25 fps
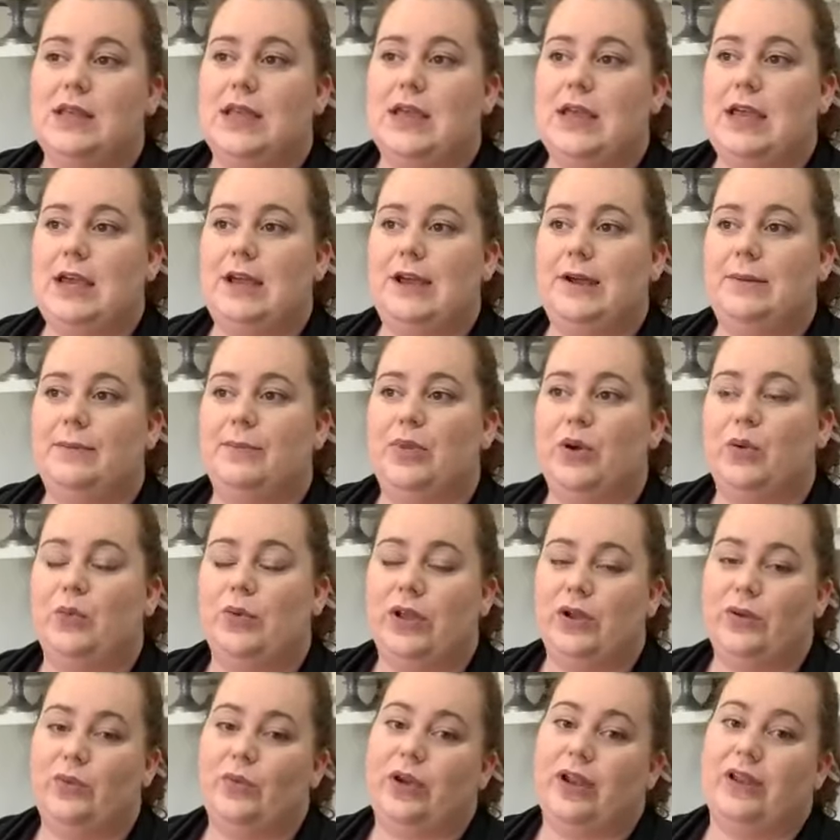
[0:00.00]
um, but we
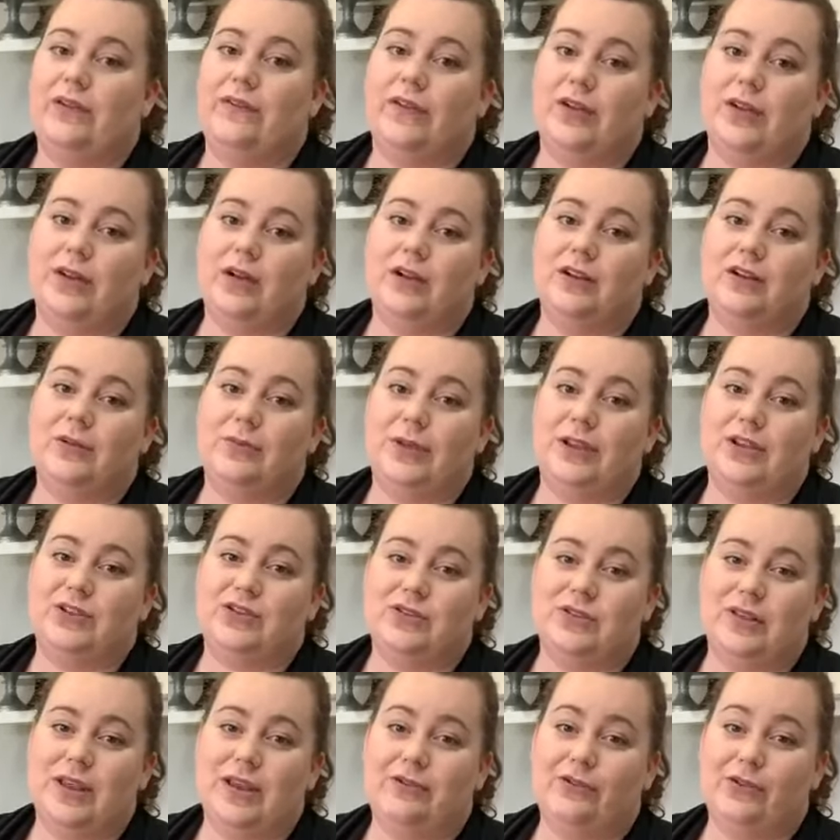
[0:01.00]
are working very hard to make sure
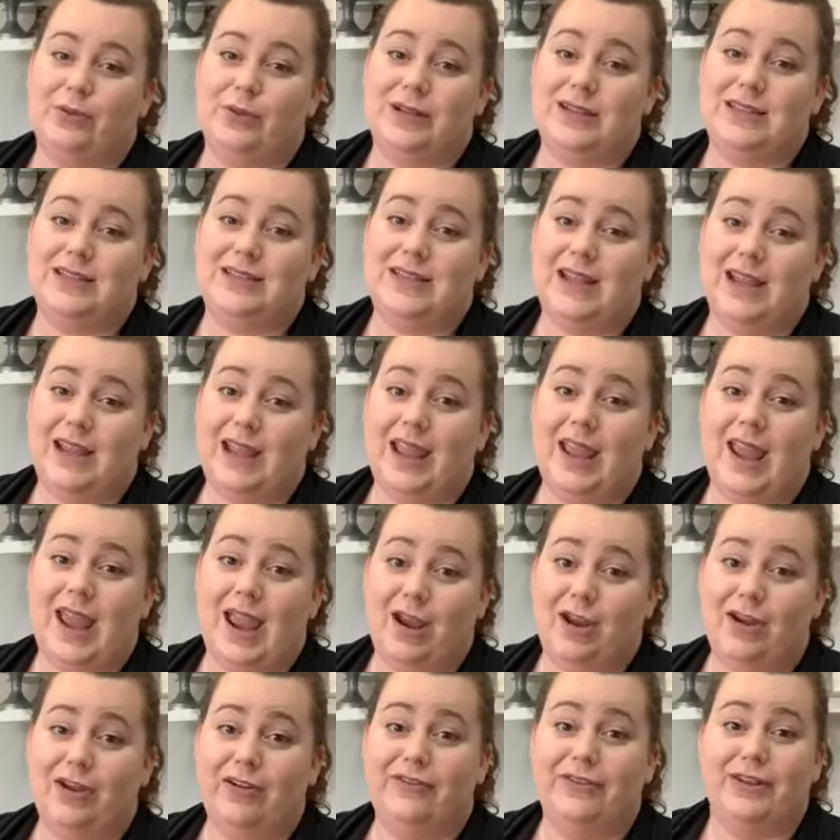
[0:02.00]
that everybody's taken
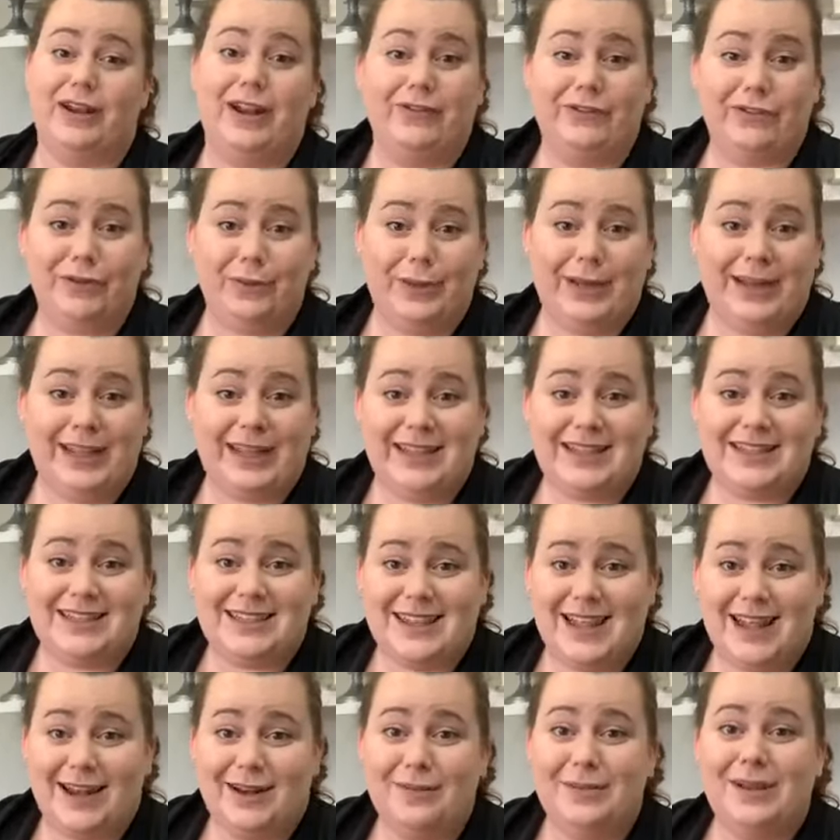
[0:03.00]
care of and everybody gets
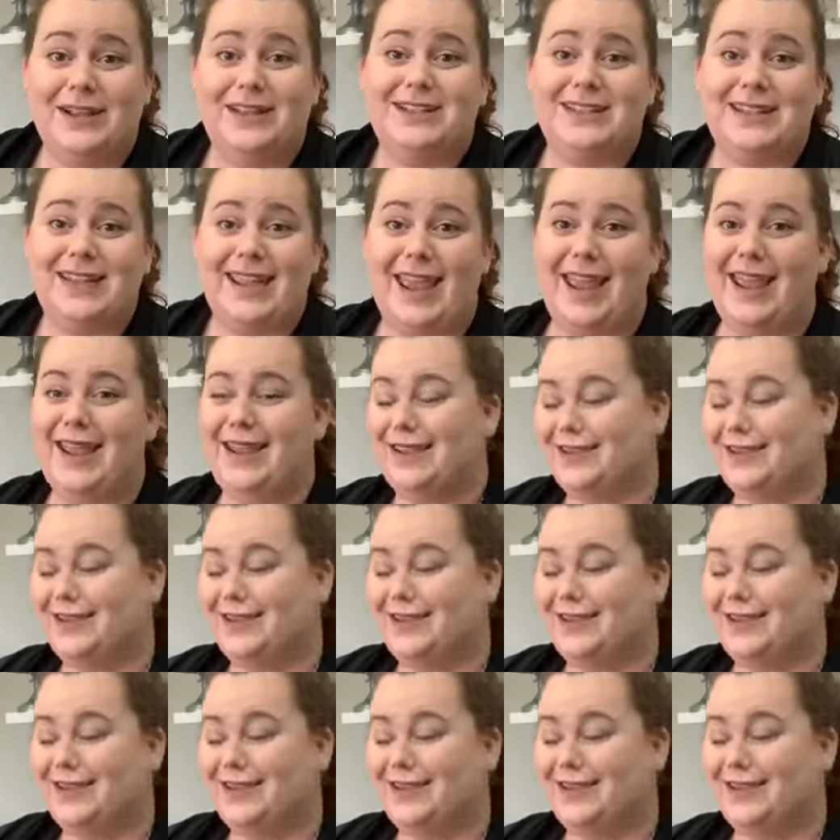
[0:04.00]
that amazing cake.